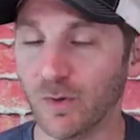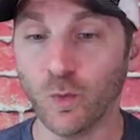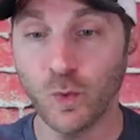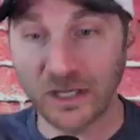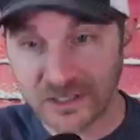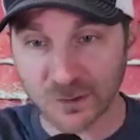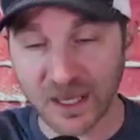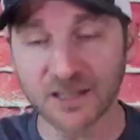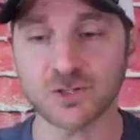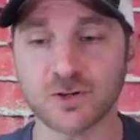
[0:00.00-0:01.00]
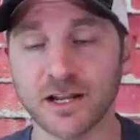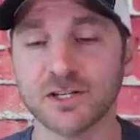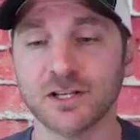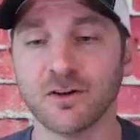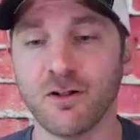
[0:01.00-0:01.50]
we do that
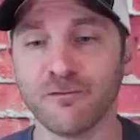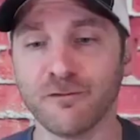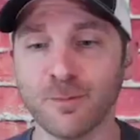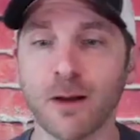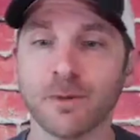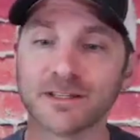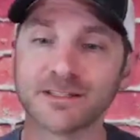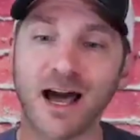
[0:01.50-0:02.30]
strategy on all of our properties.